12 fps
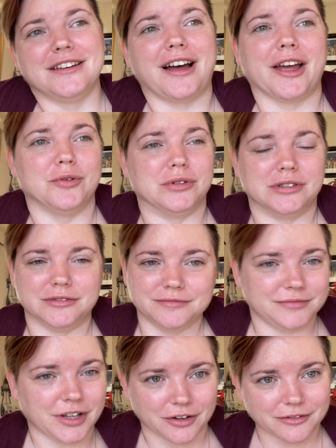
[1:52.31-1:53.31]
I will,
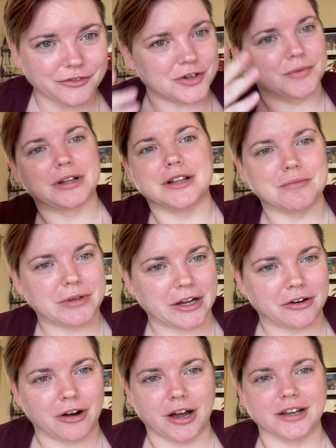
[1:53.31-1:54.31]
film a clip
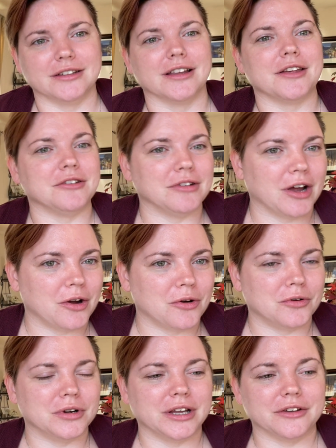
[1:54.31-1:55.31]
later on and let you
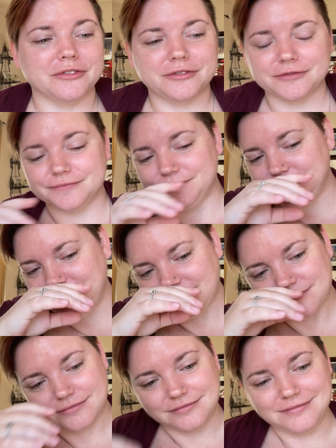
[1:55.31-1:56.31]
know if
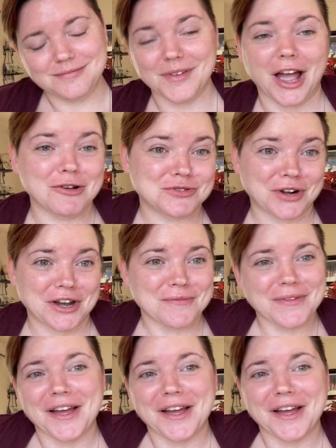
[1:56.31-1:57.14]
I was right.